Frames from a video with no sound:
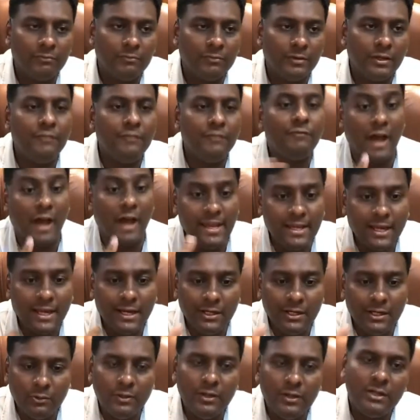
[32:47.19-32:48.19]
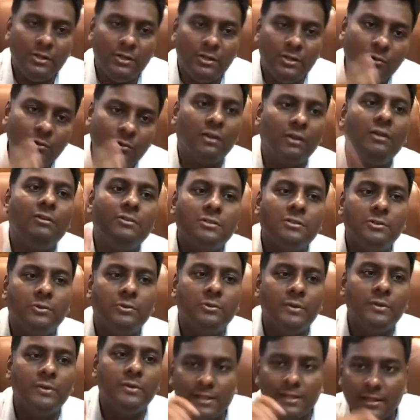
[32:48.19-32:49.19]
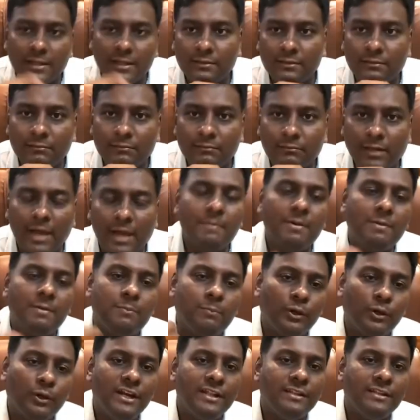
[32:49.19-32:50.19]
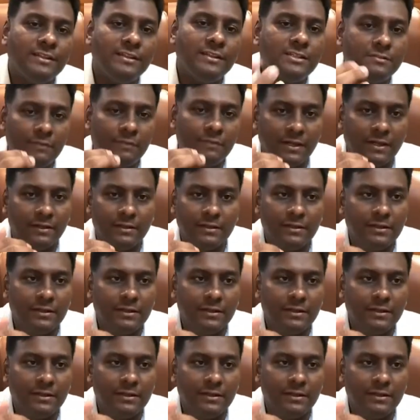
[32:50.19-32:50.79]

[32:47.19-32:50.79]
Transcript: If I can do it, you can also do it. I will put it in this way.